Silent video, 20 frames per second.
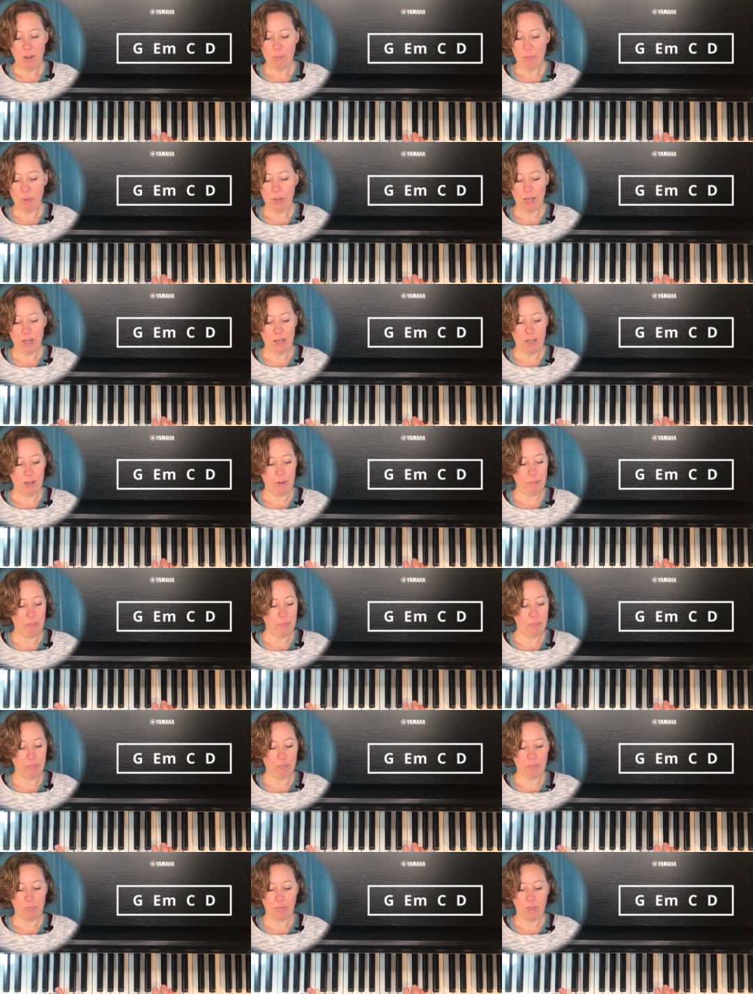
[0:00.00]
But
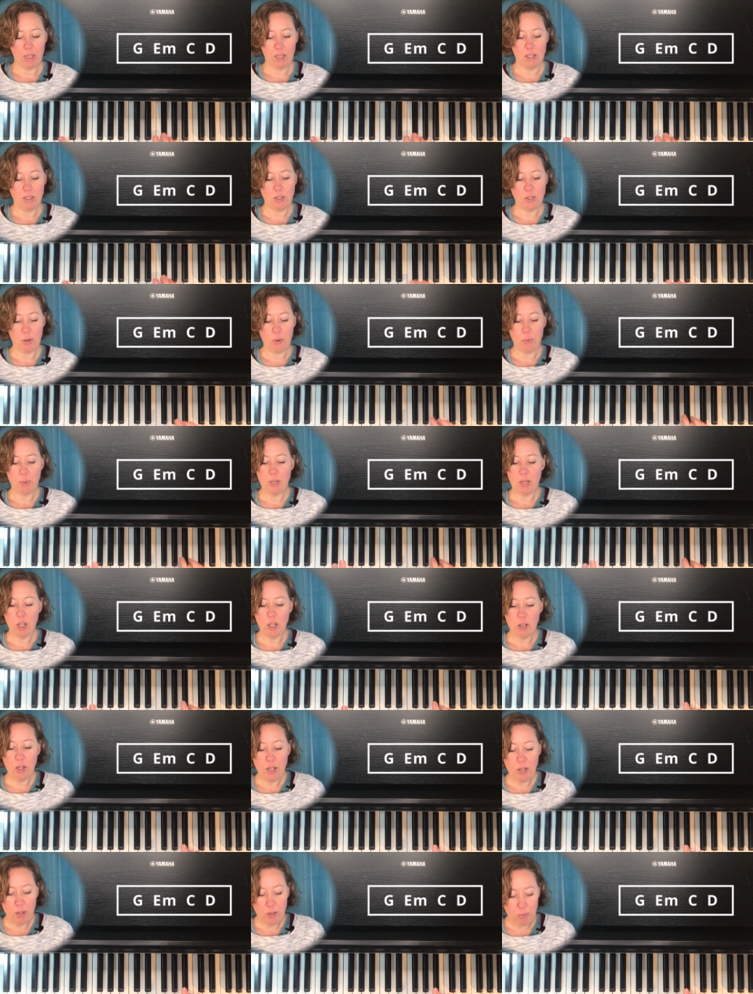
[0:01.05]
so we
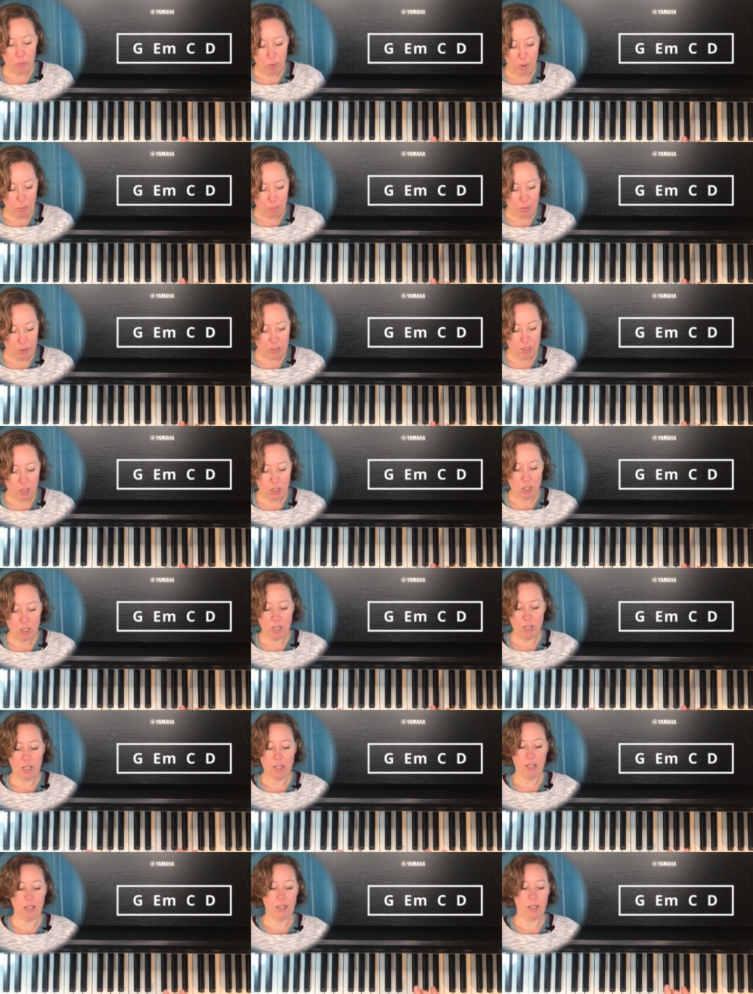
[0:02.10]
learn in root
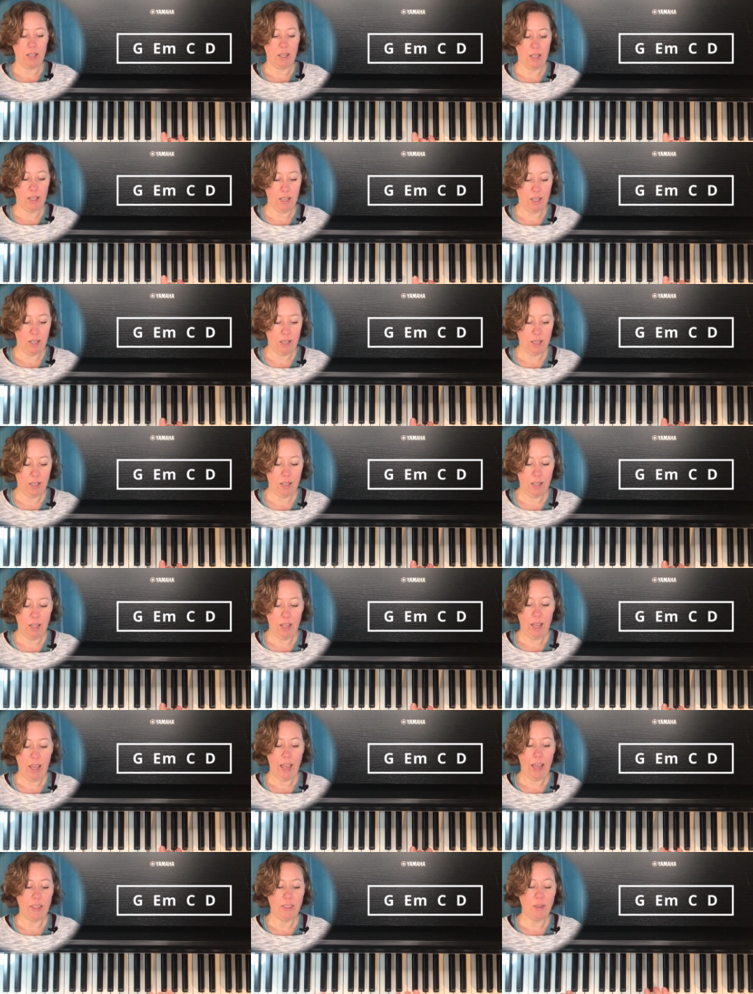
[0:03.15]
position,
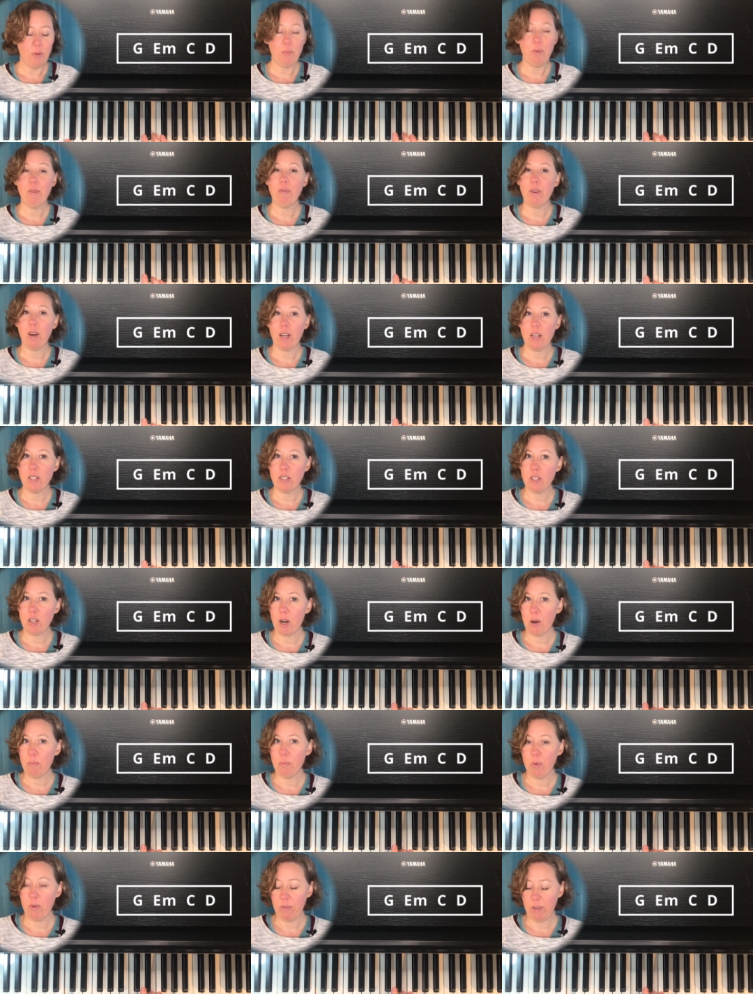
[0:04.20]
and then we've got to
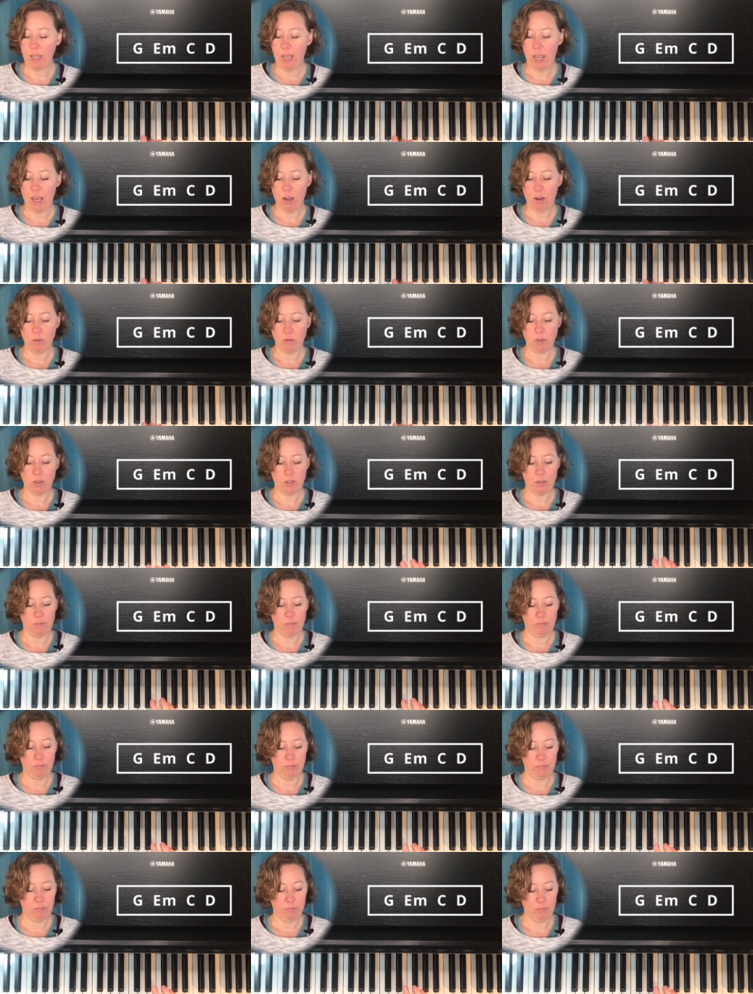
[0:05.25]
start moving out.
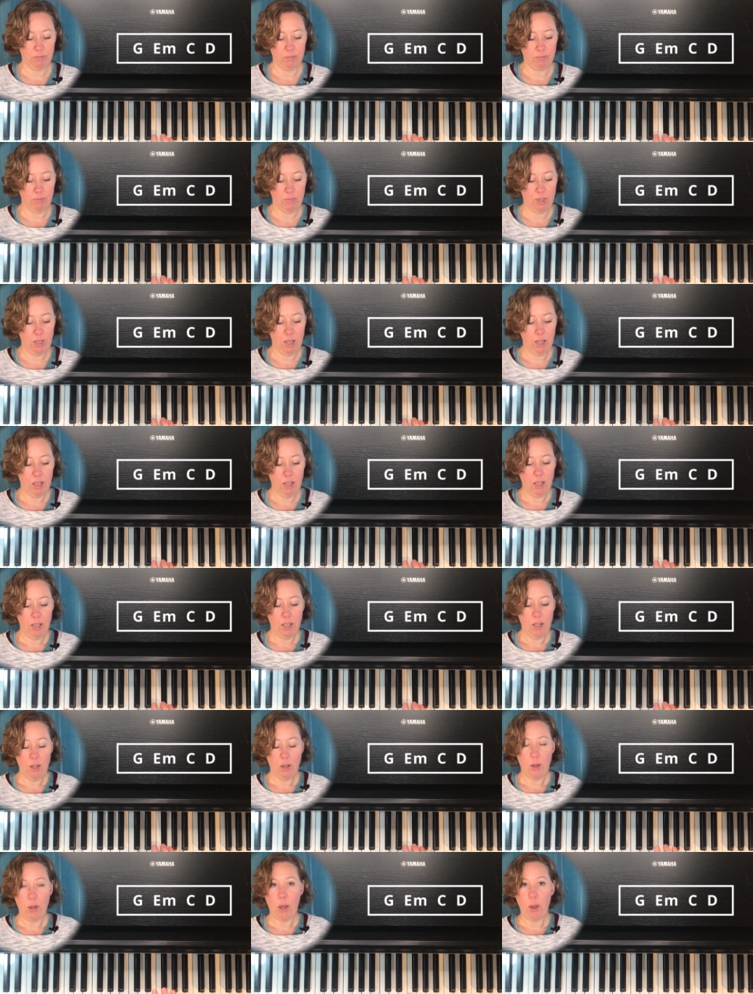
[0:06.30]

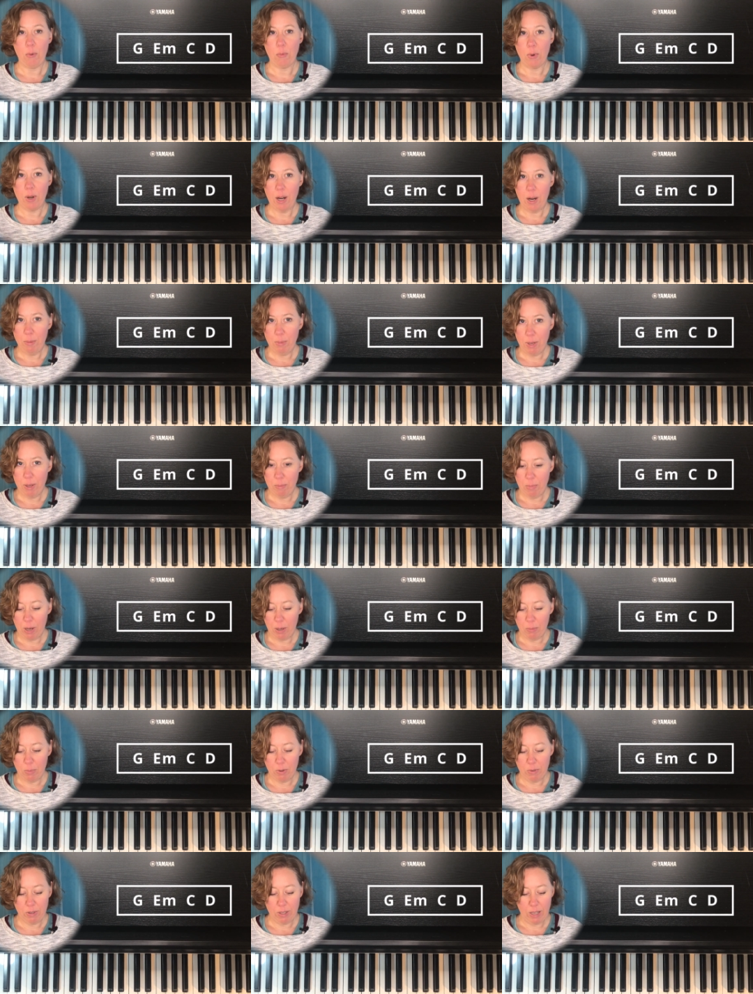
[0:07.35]
And what I mean by
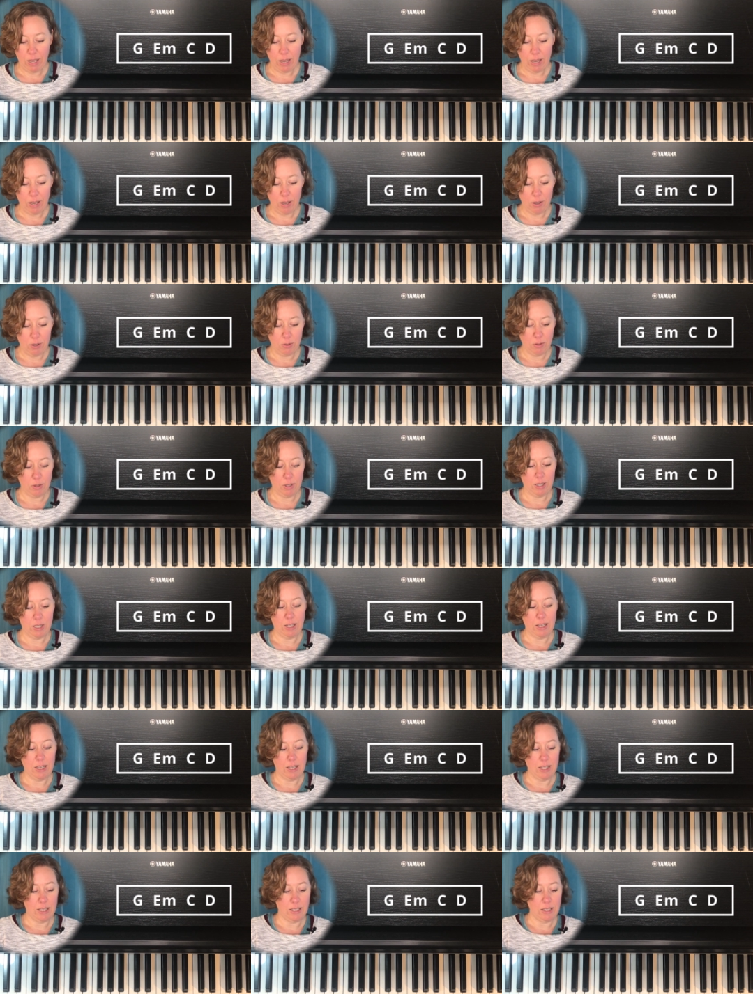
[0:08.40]
moving out
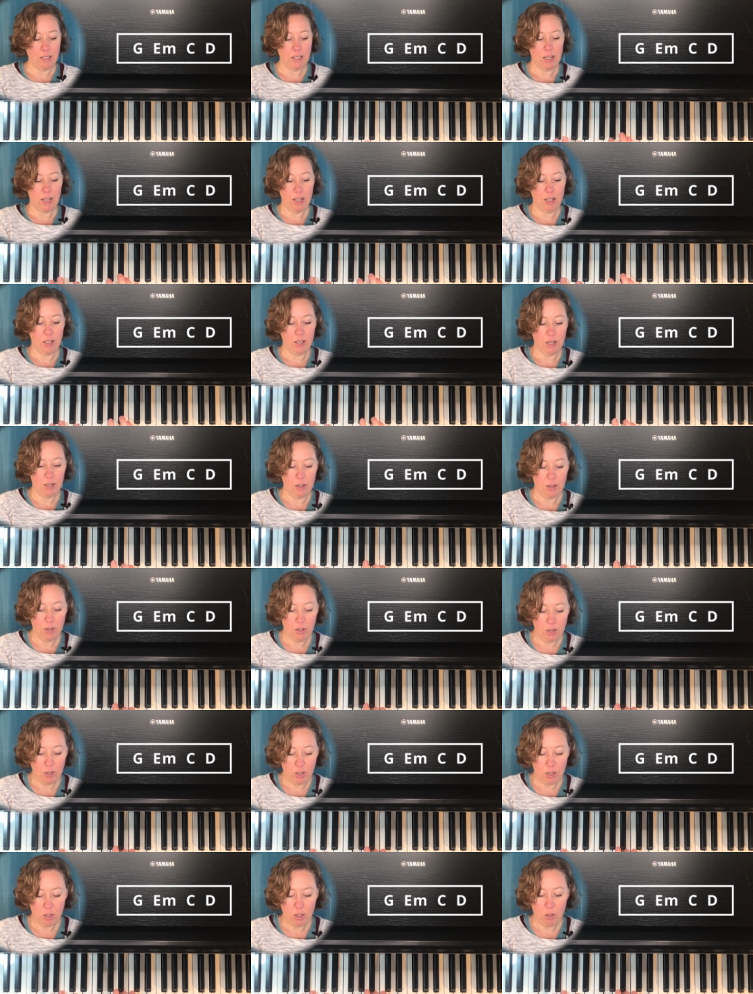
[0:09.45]
is
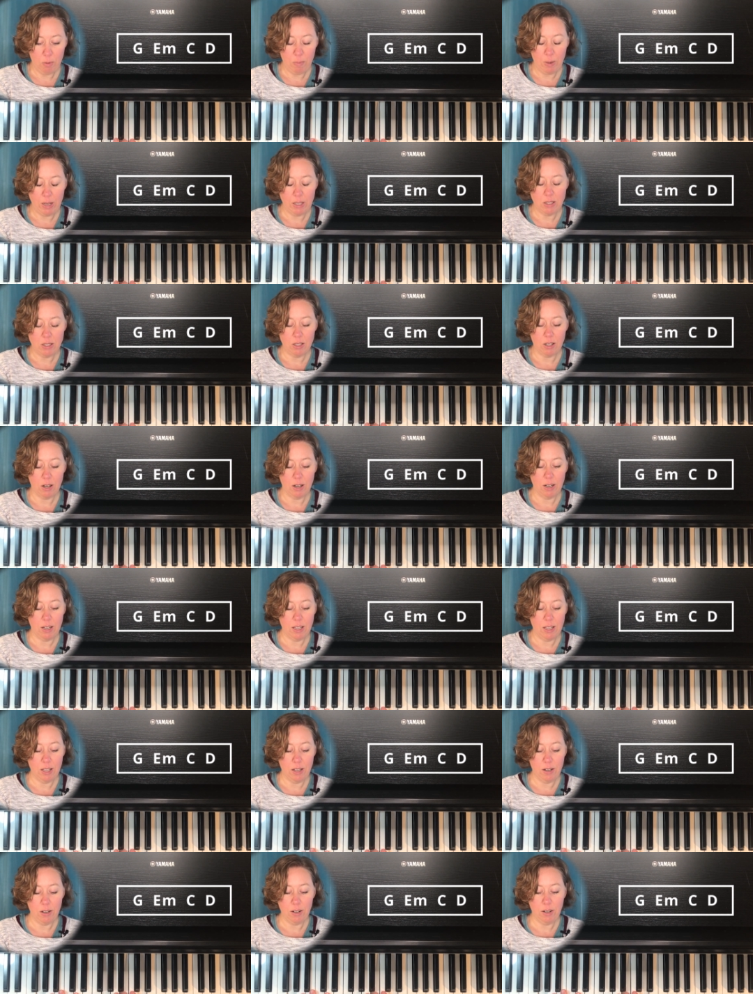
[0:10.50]
you might start
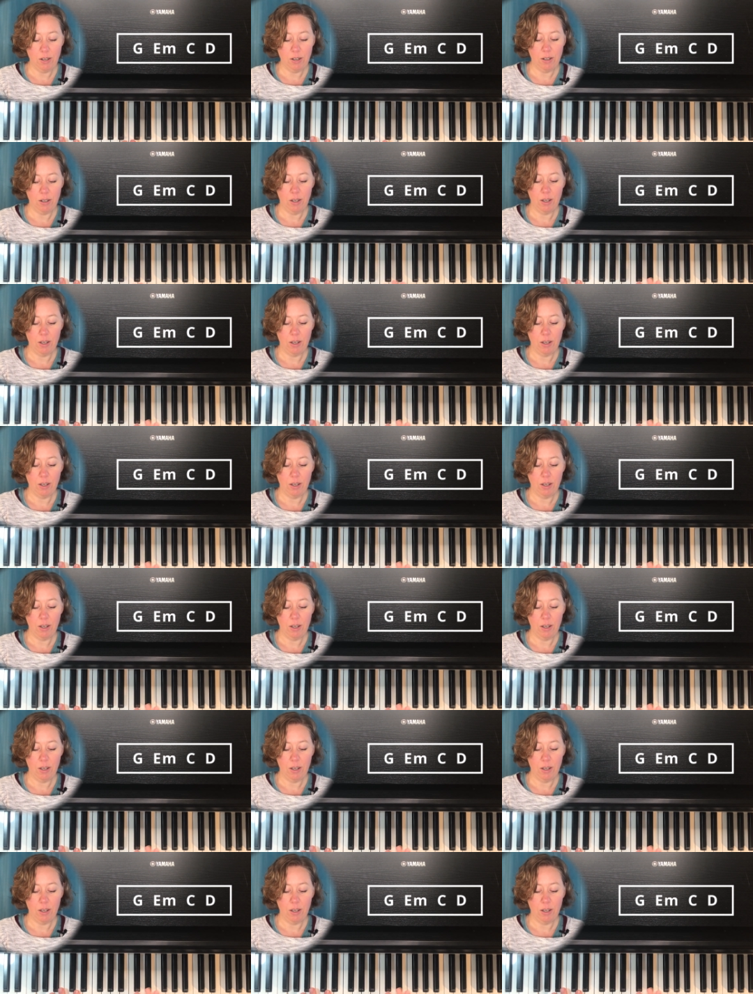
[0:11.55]
here,